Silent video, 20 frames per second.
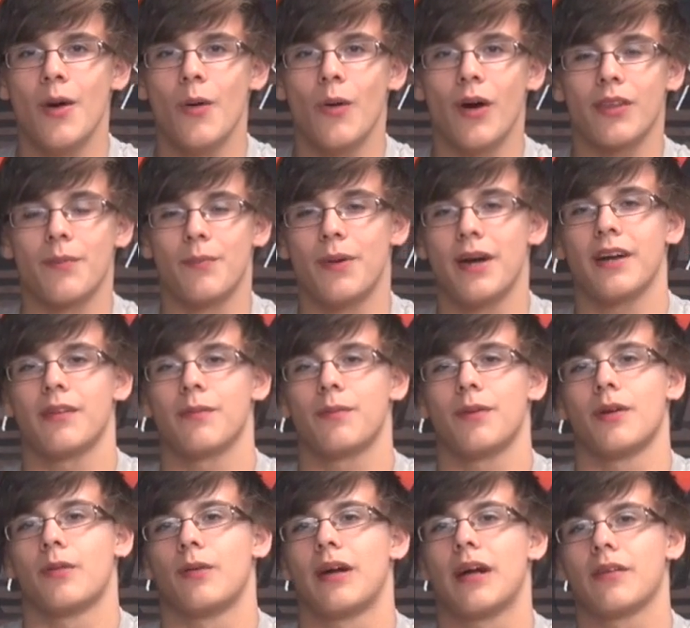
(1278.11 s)
While the band has
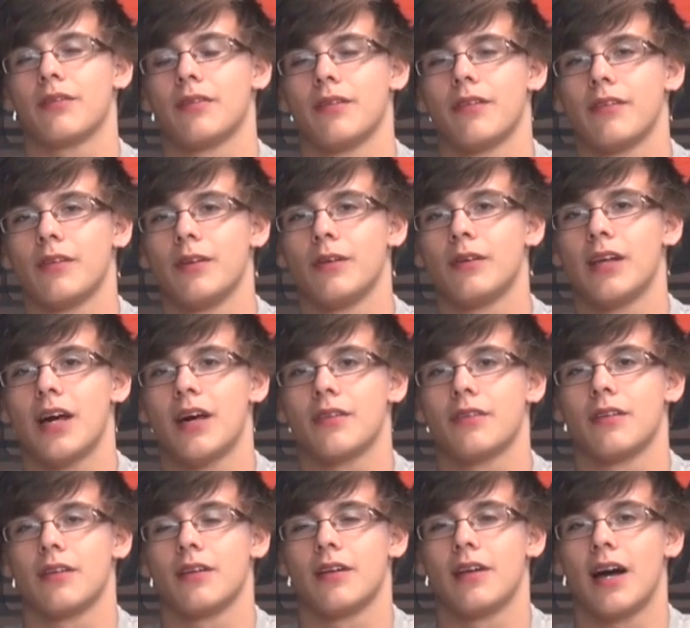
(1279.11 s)
been around since
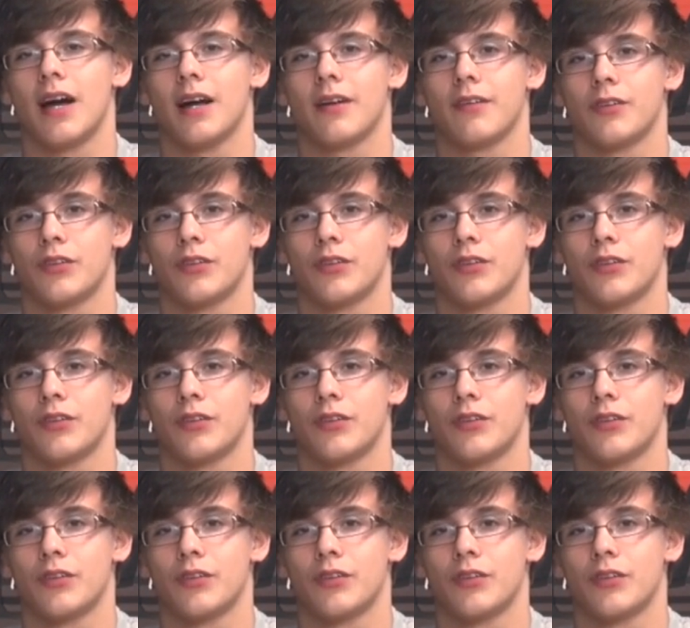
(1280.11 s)
2009,